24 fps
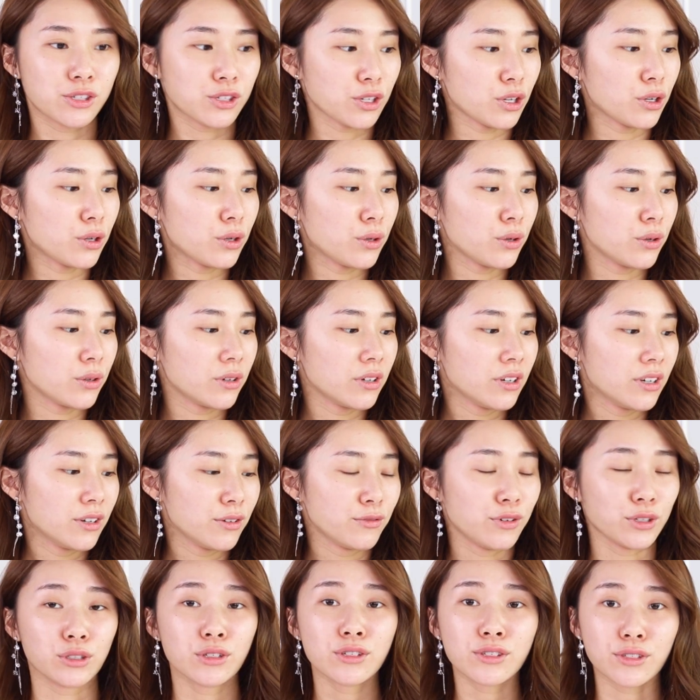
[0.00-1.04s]
so
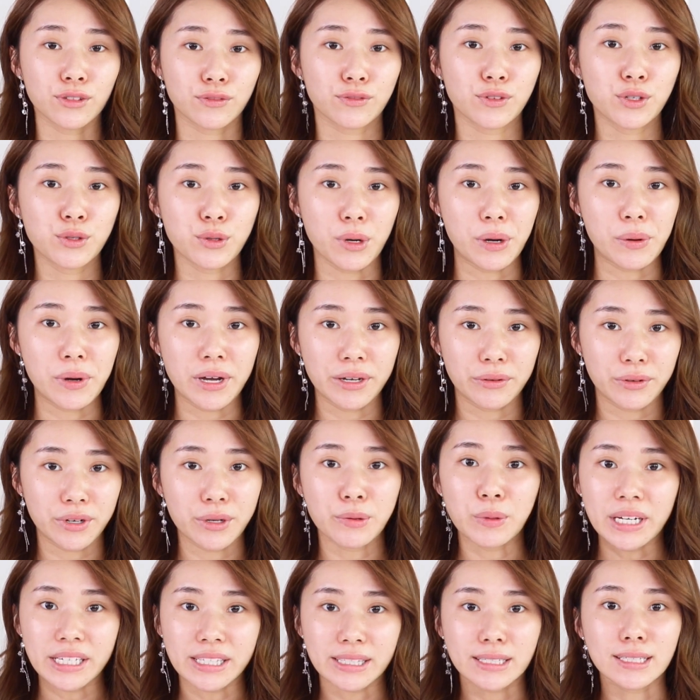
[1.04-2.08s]
for those of you who are
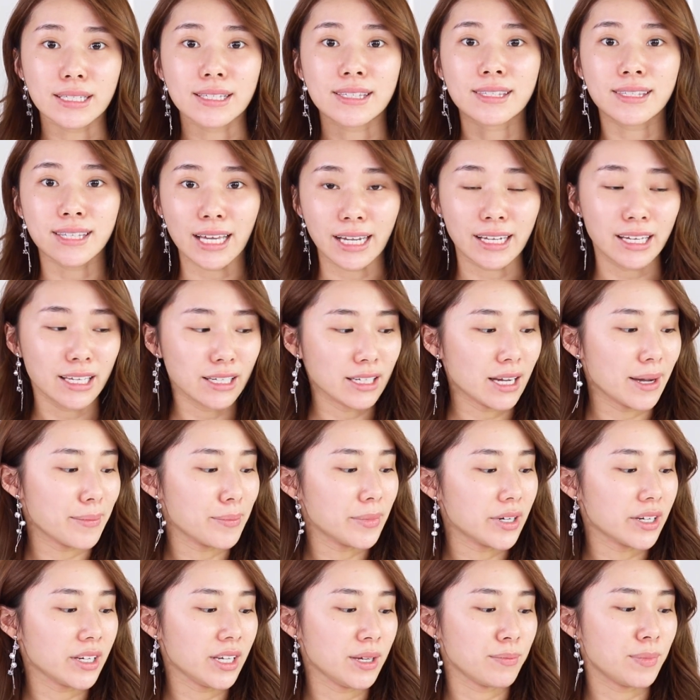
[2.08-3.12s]
wondering what is the second
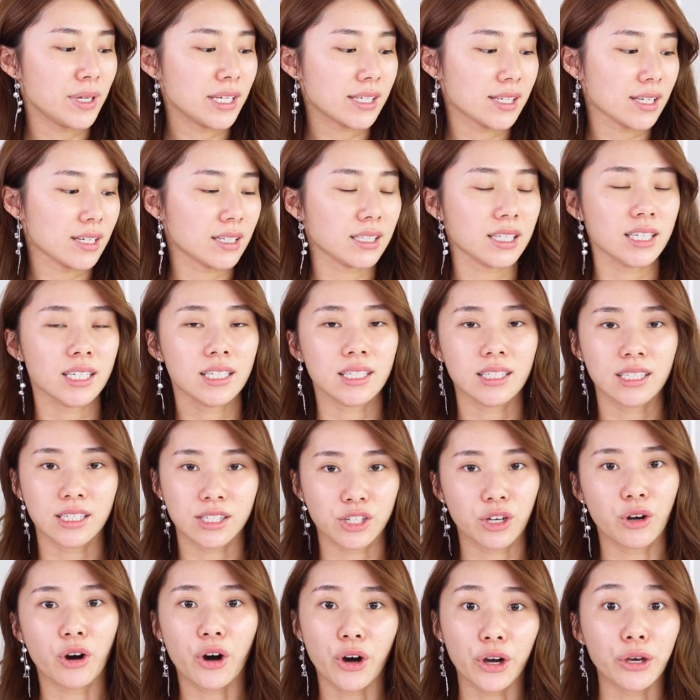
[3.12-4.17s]
number, it basically
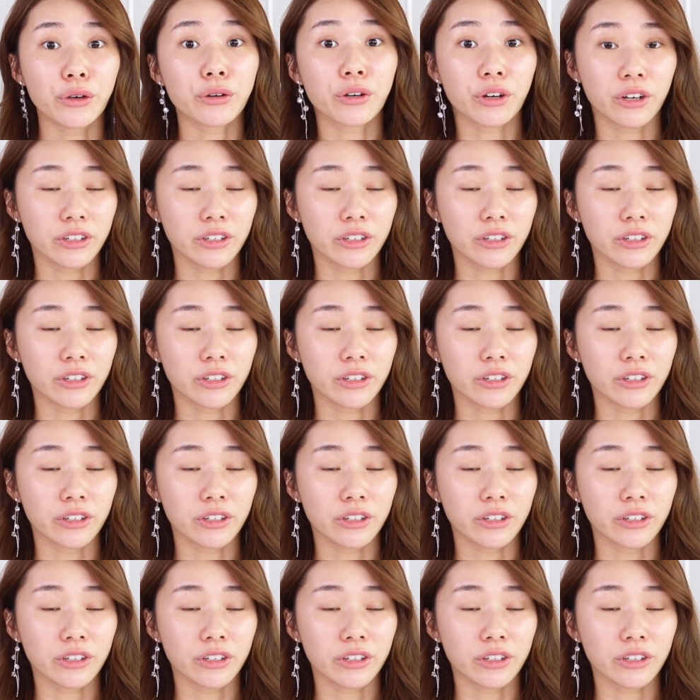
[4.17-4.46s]
is your oil